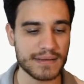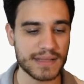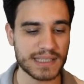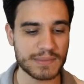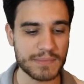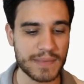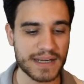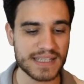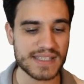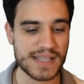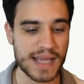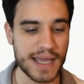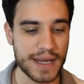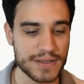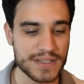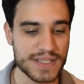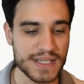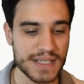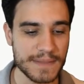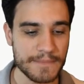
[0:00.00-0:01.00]
much
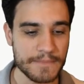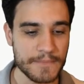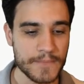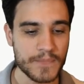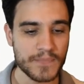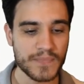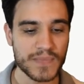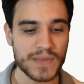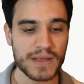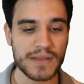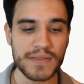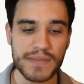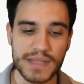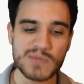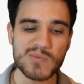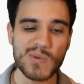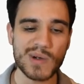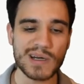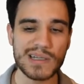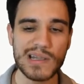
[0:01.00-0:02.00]
energy.
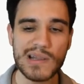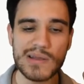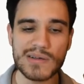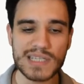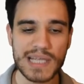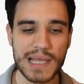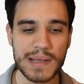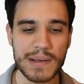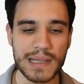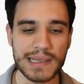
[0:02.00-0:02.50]
This one looks a